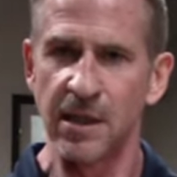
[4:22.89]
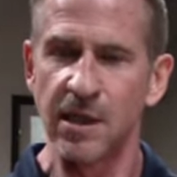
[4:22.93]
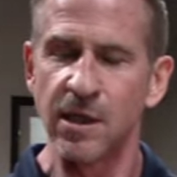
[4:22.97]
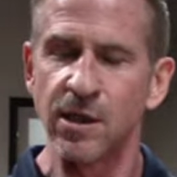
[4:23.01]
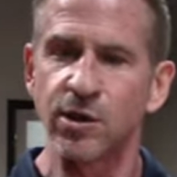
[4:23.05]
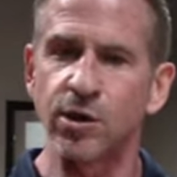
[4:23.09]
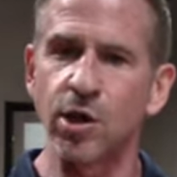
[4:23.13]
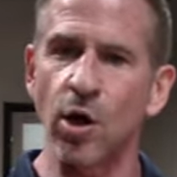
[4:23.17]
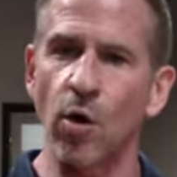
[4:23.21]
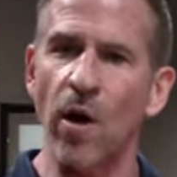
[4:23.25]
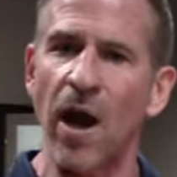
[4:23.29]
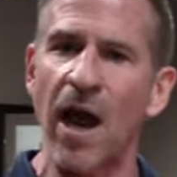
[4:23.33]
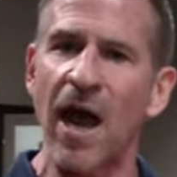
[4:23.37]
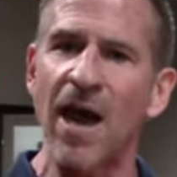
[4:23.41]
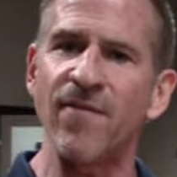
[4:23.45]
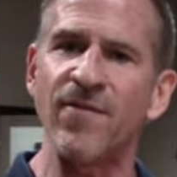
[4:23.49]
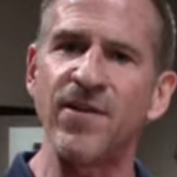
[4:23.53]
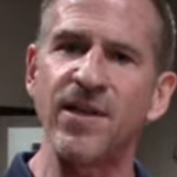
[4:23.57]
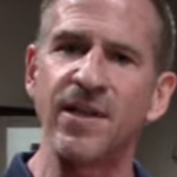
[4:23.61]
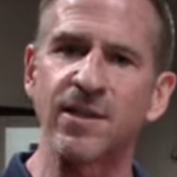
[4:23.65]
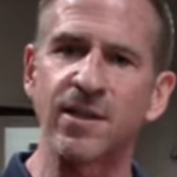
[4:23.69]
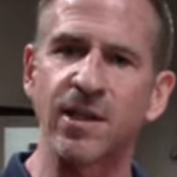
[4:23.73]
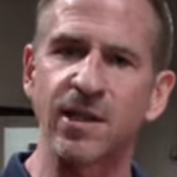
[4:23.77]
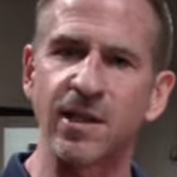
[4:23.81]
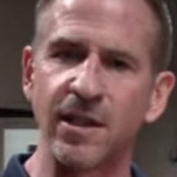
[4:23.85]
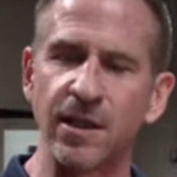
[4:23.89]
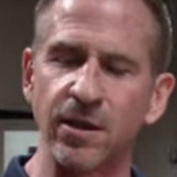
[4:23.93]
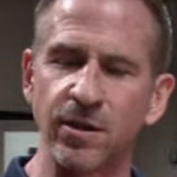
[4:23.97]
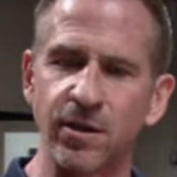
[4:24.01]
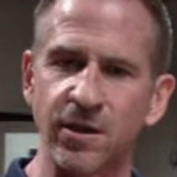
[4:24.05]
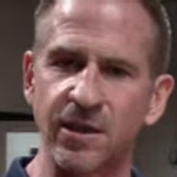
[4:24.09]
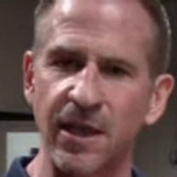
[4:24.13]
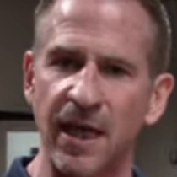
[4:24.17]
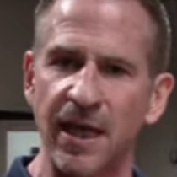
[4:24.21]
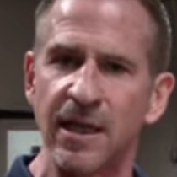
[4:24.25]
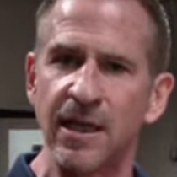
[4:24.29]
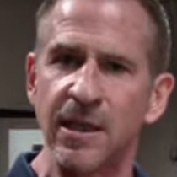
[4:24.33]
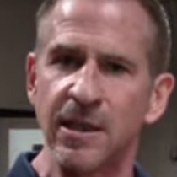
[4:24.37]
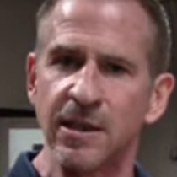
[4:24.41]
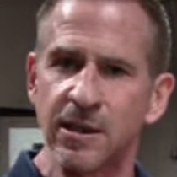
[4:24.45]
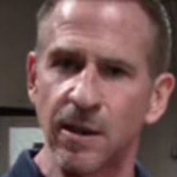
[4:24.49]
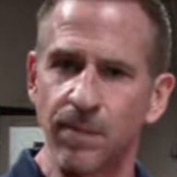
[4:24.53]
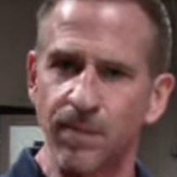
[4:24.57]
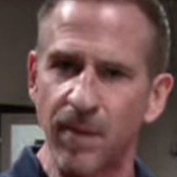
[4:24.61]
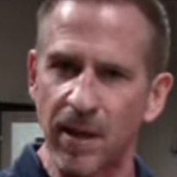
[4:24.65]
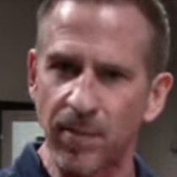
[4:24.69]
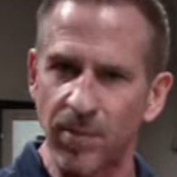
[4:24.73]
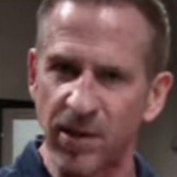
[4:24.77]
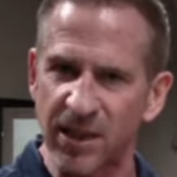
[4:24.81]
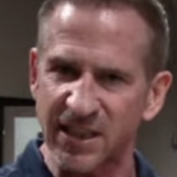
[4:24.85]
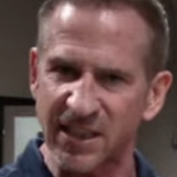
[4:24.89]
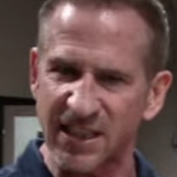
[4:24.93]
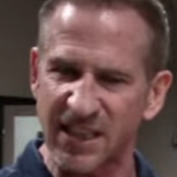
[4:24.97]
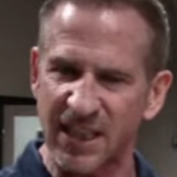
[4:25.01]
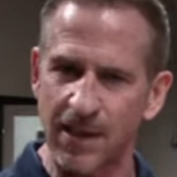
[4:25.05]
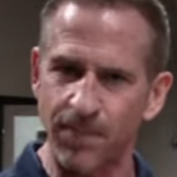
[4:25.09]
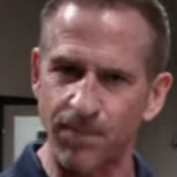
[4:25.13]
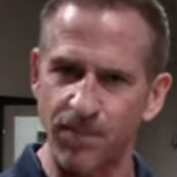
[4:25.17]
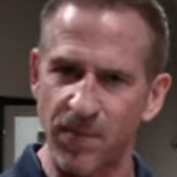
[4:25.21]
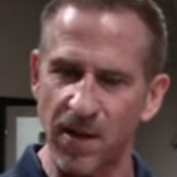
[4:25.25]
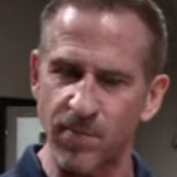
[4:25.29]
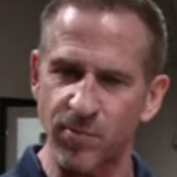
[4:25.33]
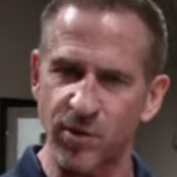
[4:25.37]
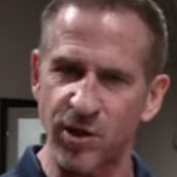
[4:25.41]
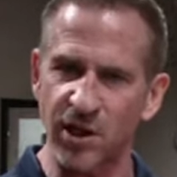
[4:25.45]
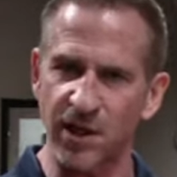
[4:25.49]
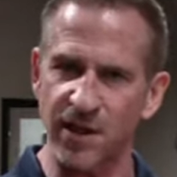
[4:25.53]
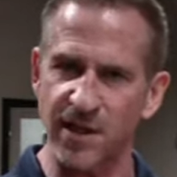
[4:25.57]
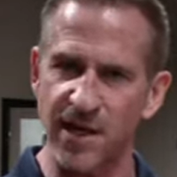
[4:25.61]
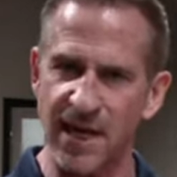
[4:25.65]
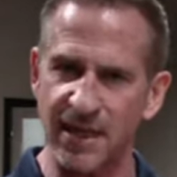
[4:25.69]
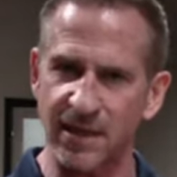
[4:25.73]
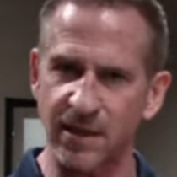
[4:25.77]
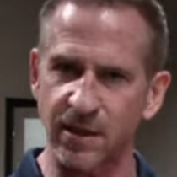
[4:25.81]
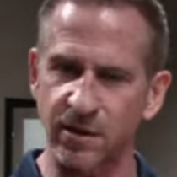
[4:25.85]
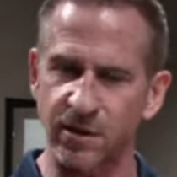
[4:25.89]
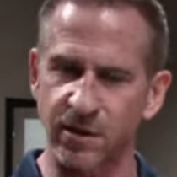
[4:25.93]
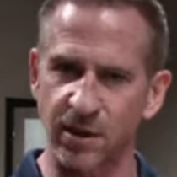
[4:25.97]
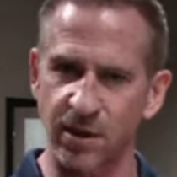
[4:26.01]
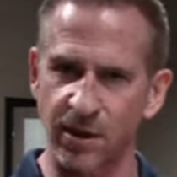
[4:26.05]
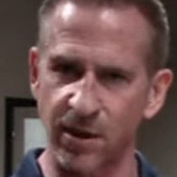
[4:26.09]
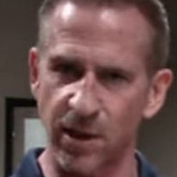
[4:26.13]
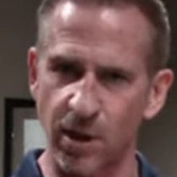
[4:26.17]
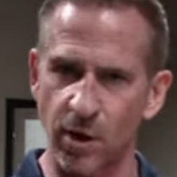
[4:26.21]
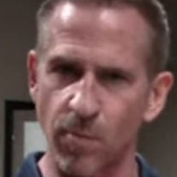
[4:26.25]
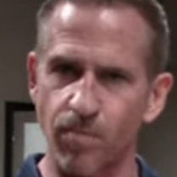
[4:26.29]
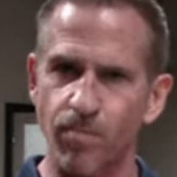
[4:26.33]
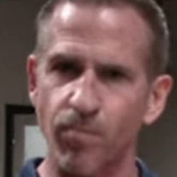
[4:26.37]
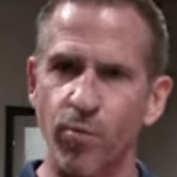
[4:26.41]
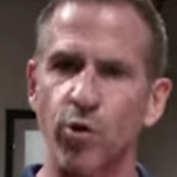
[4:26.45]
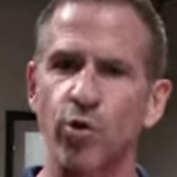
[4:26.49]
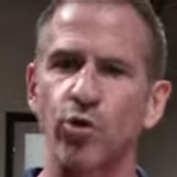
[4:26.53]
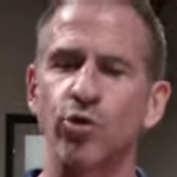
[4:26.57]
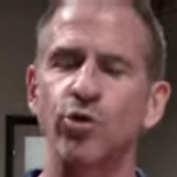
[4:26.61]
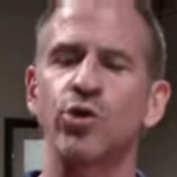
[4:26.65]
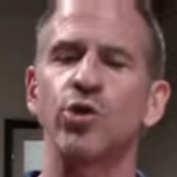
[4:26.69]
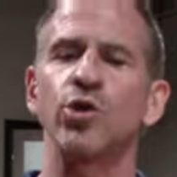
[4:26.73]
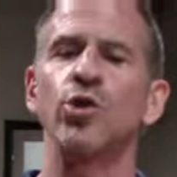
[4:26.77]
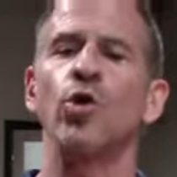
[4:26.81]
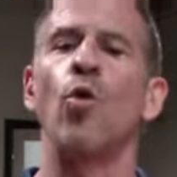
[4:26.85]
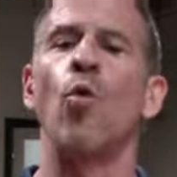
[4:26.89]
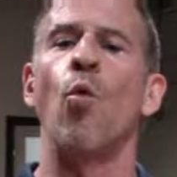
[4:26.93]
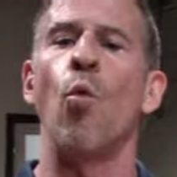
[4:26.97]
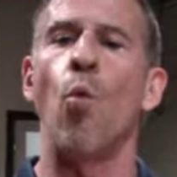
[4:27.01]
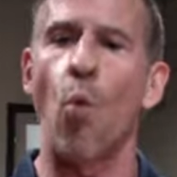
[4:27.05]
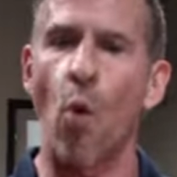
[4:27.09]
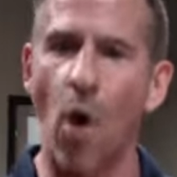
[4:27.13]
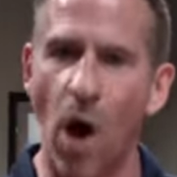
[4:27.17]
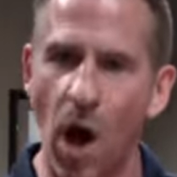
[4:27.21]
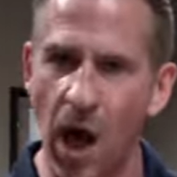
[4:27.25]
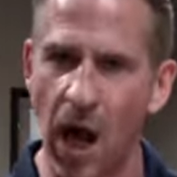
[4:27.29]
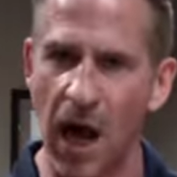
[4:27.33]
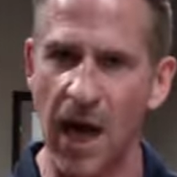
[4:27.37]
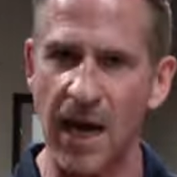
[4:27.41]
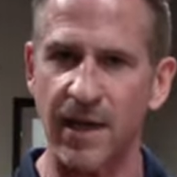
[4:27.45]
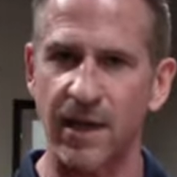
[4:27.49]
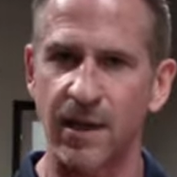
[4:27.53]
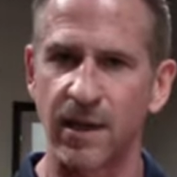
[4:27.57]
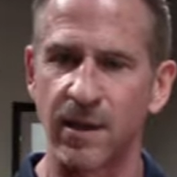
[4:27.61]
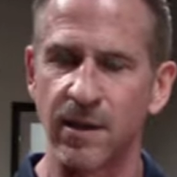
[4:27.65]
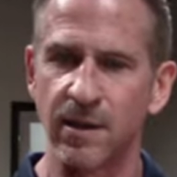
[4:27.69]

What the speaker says: So having the skill set to be able to keep them connected to their personal why,